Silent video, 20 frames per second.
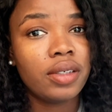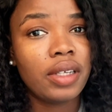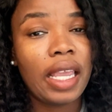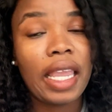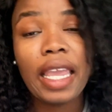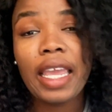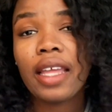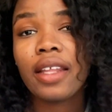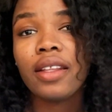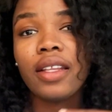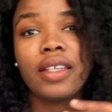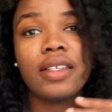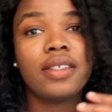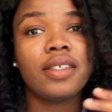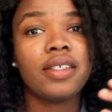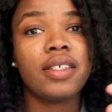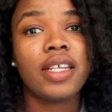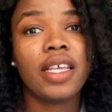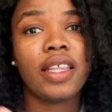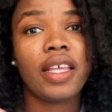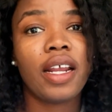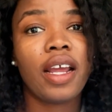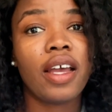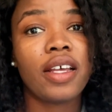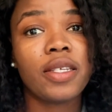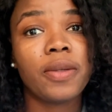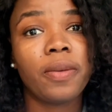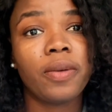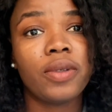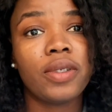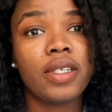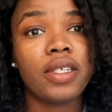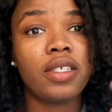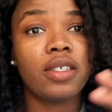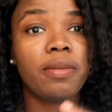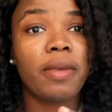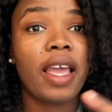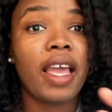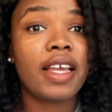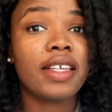and let's just say that hospital system
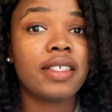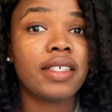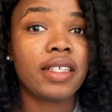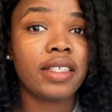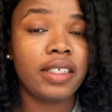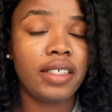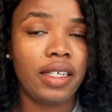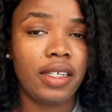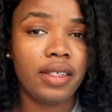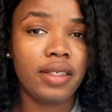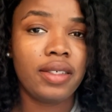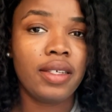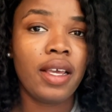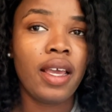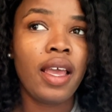has clinics.